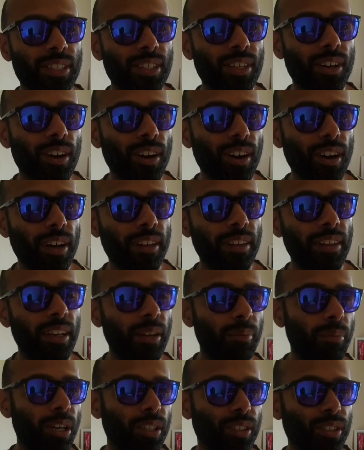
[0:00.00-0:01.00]
start and
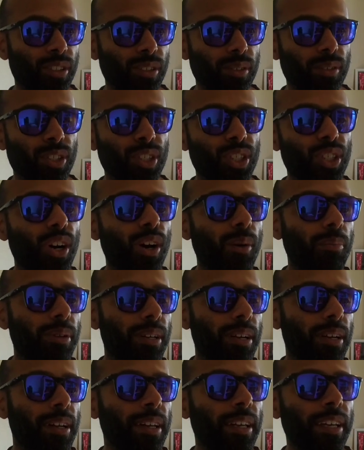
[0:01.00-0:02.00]
then a much
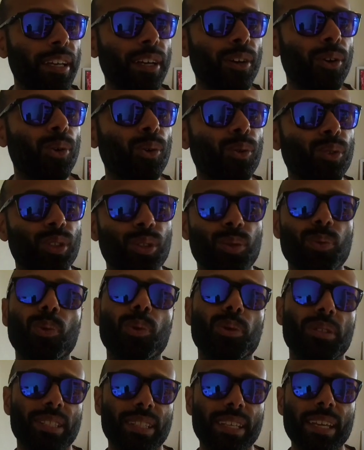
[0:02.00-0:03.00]
sharper hill
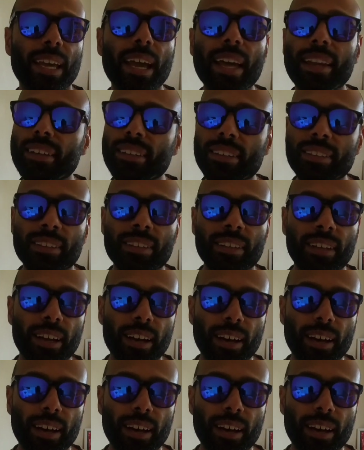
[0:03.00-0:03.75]
towards the end.